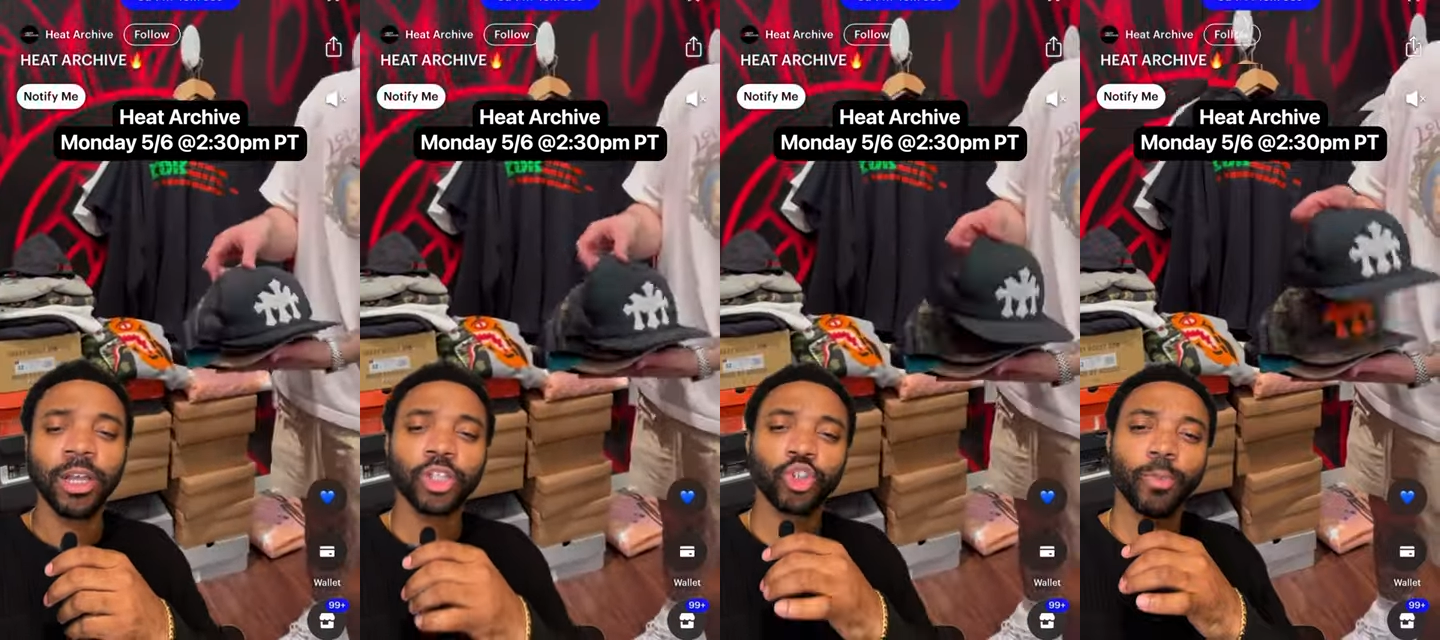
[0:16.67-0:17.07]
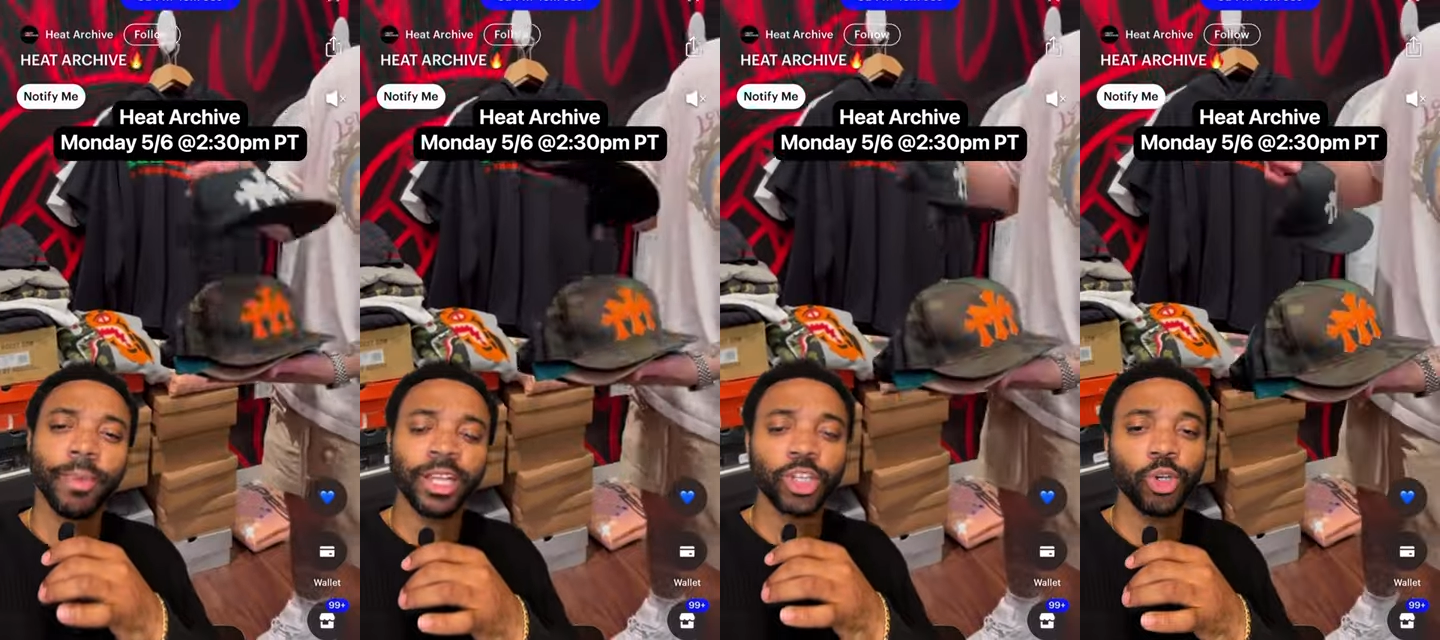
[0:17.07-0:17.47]
So
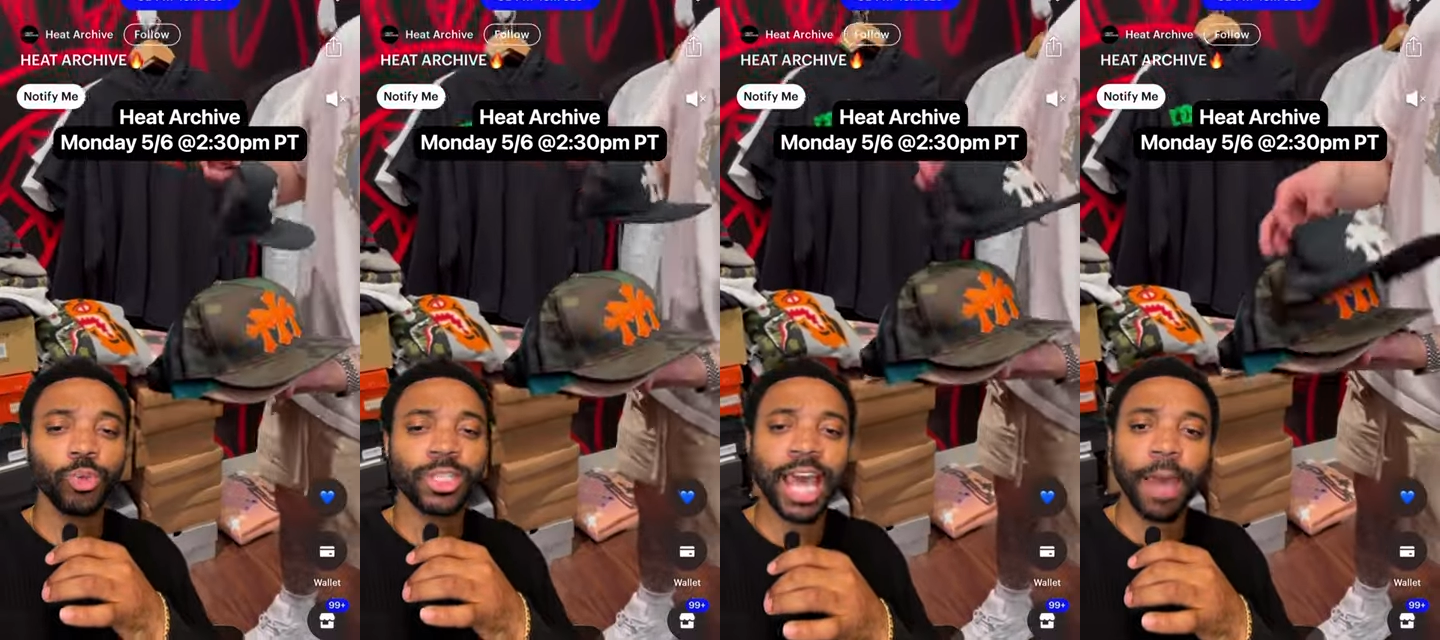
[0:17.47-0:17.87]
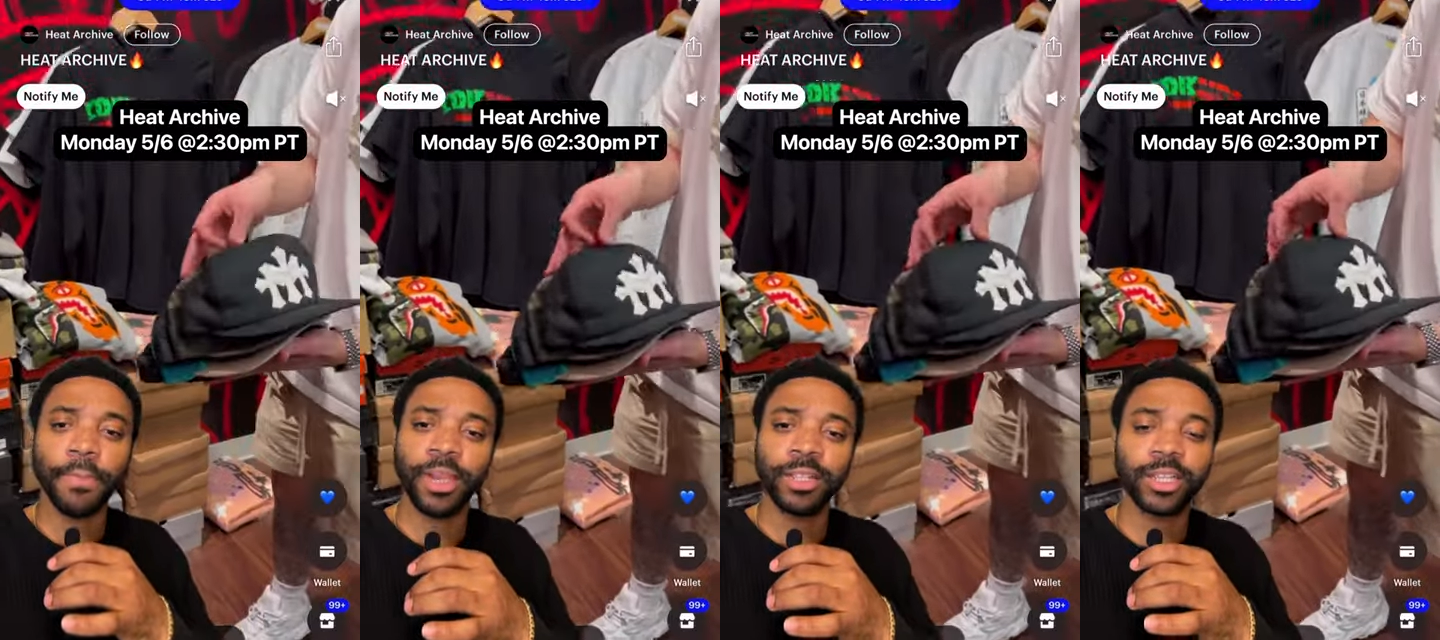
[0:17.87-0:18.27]
make sure you tap
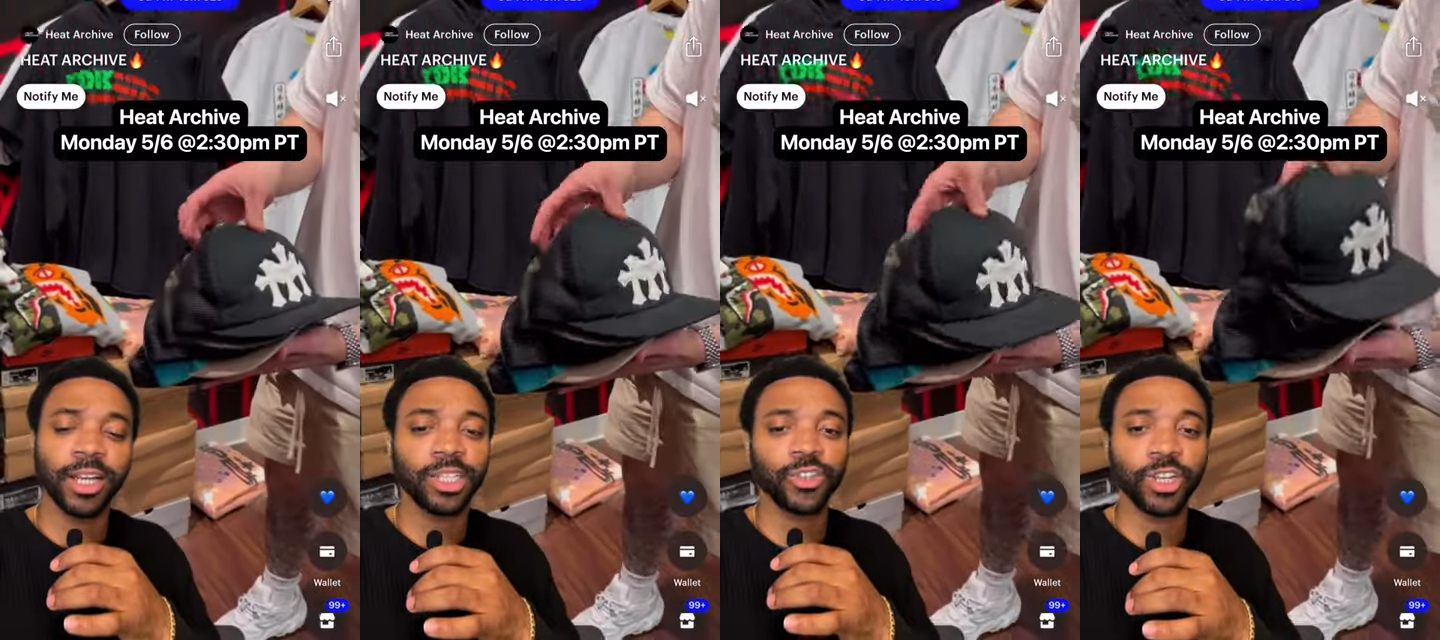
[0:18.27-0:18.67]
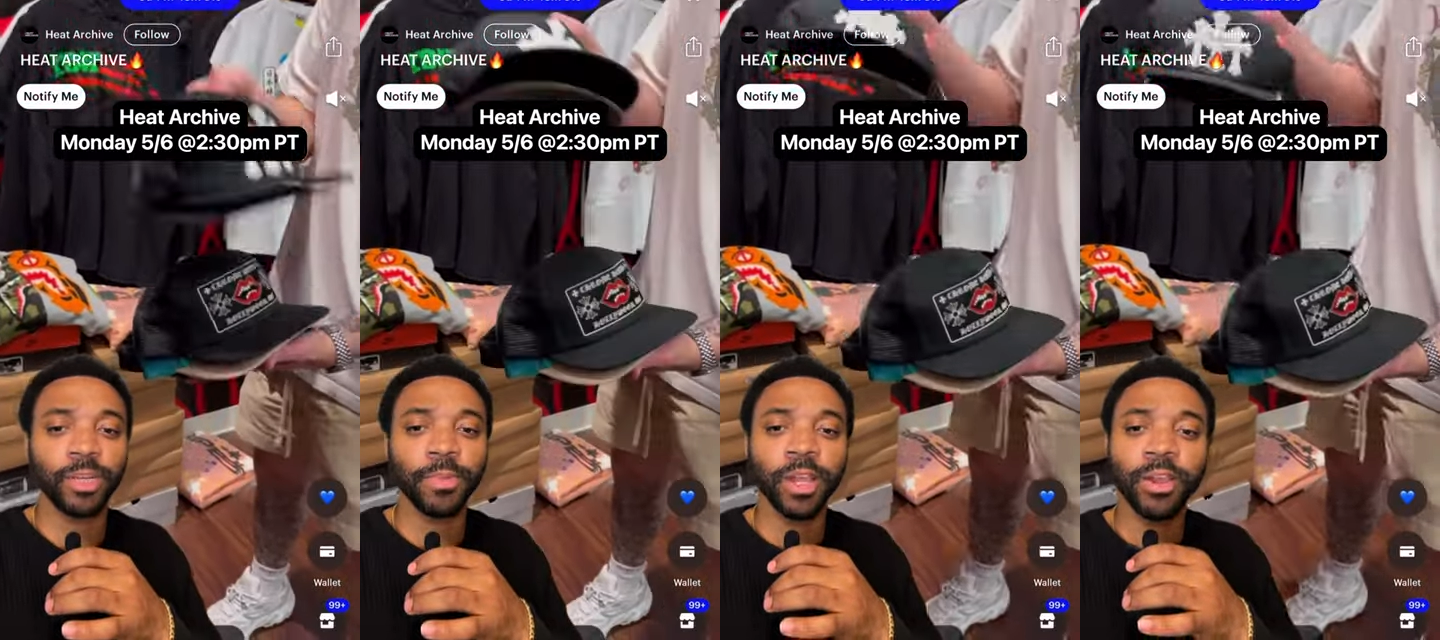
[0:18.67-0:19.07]
in today's stream,